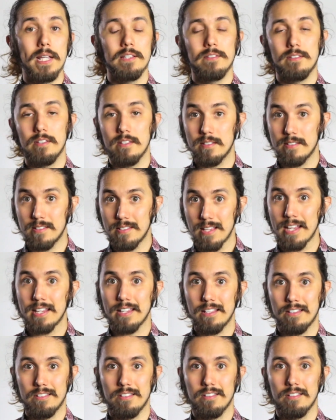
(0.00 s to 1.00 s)
is the
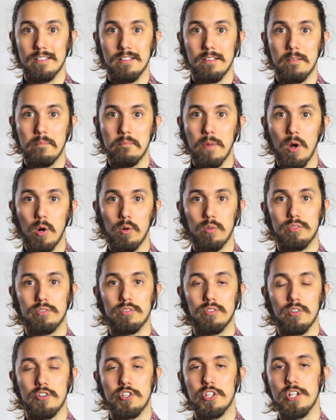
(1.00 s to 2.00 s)
second
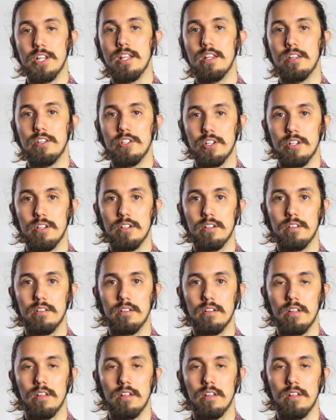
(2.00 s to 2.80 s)
most used